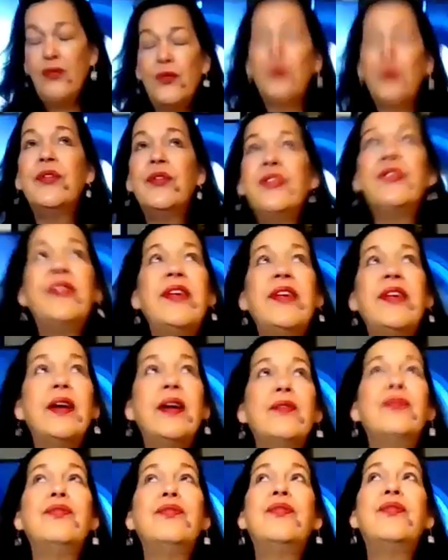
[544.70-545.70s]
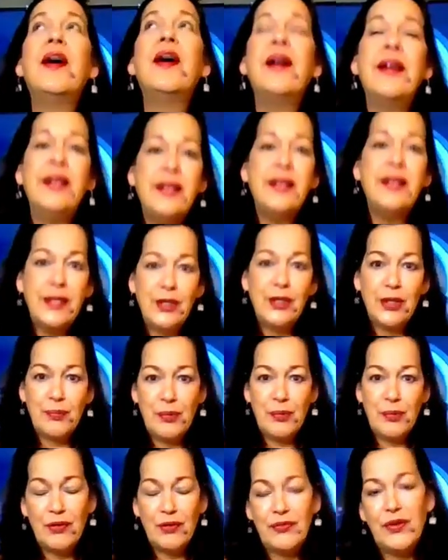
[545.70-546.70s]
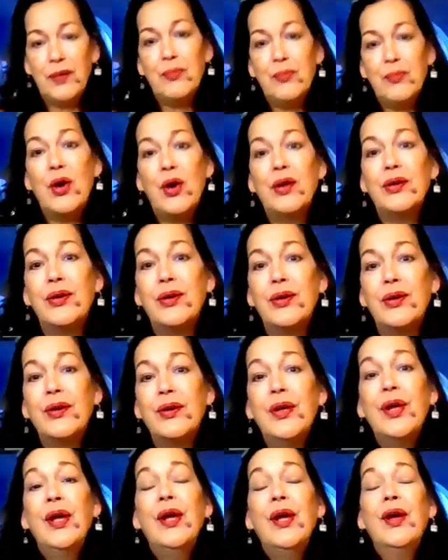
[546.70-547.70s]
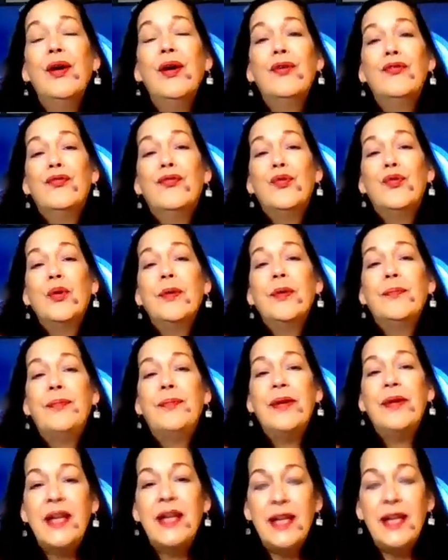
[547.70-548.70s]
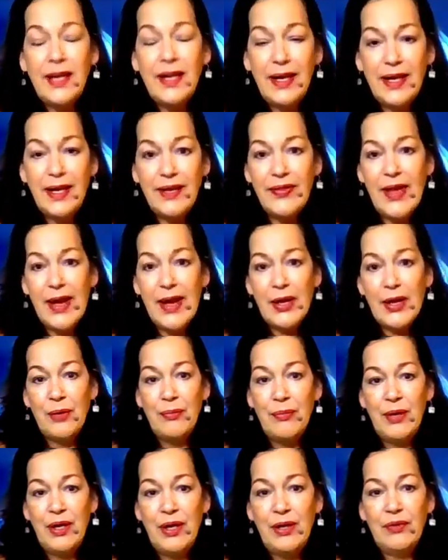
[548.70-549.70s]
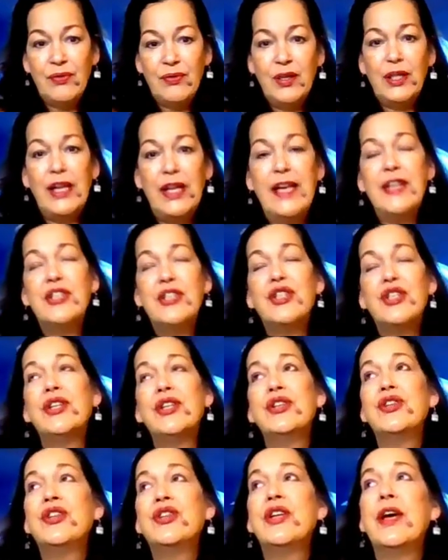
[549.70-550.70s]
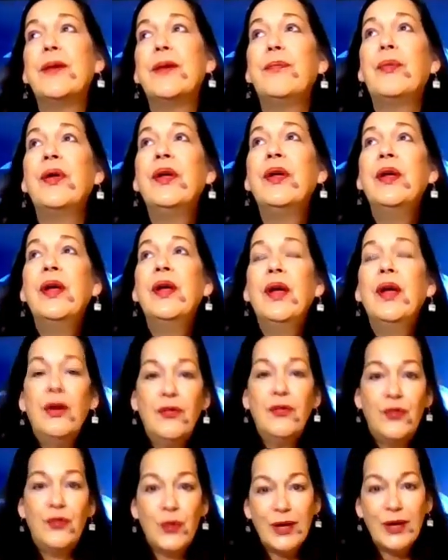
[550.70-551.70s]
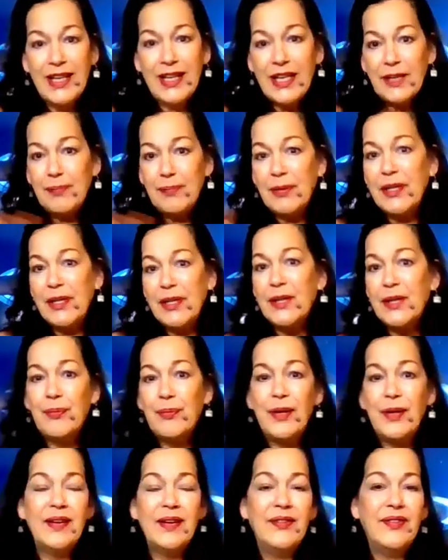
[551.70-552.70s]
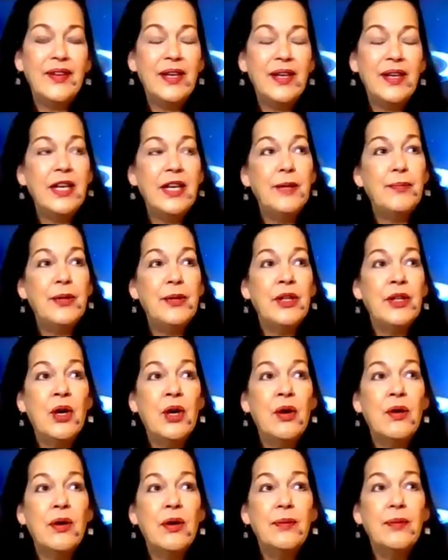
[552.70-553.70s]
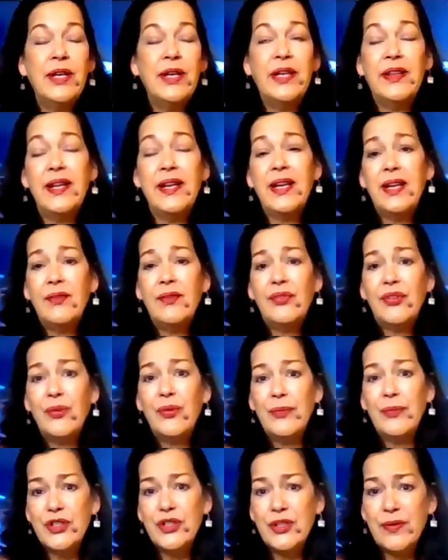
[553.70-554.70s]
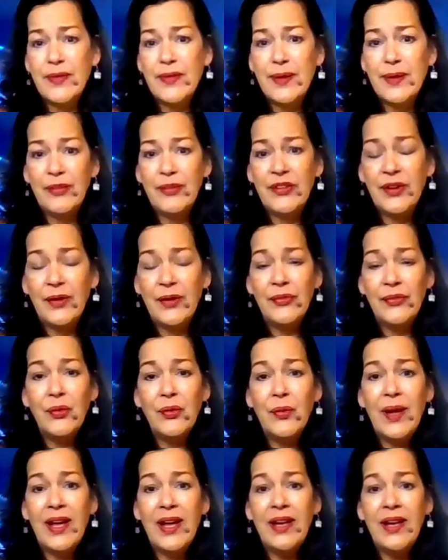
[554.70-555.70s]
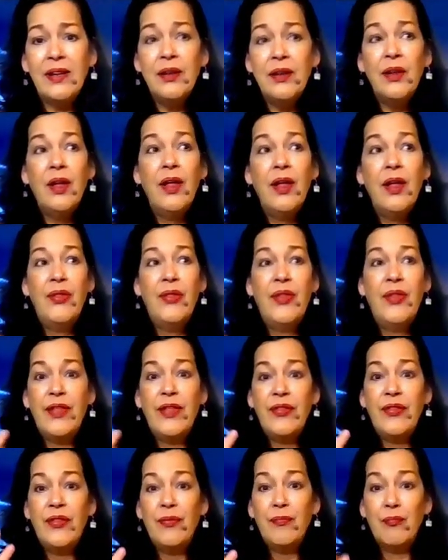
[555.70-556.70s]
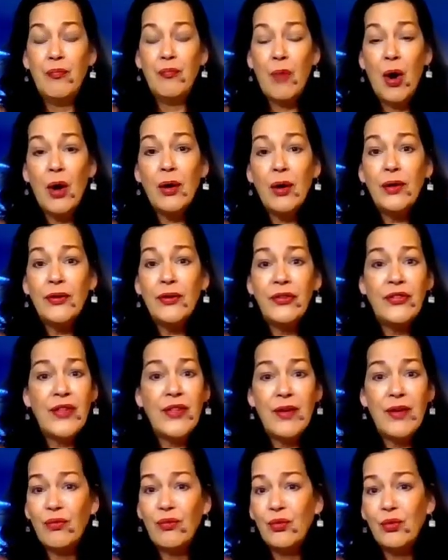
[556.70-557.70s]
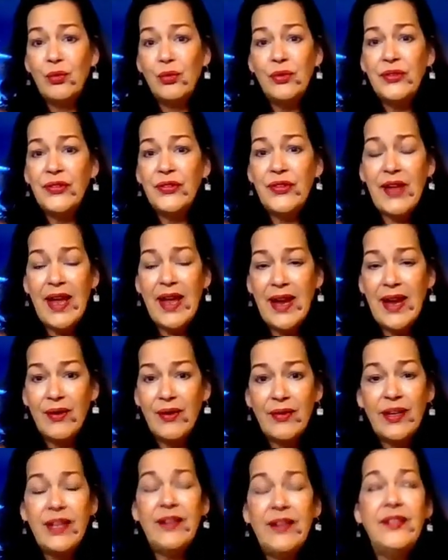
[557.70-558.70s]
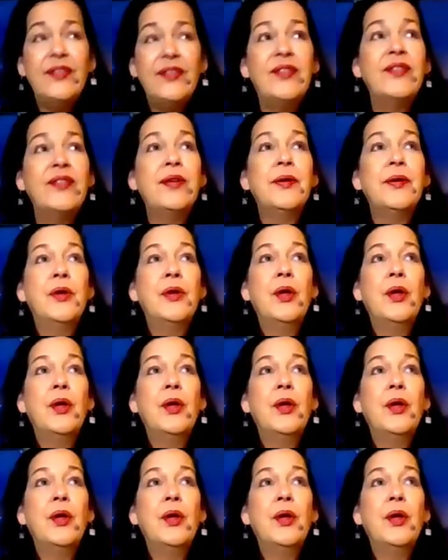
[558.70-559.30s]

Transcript: for the sake of finding the perfect partner, for being in that committed relationship, for keeping the peace and keeping the harmony. They give so much of themselves away. Then Mars, that rules Aries,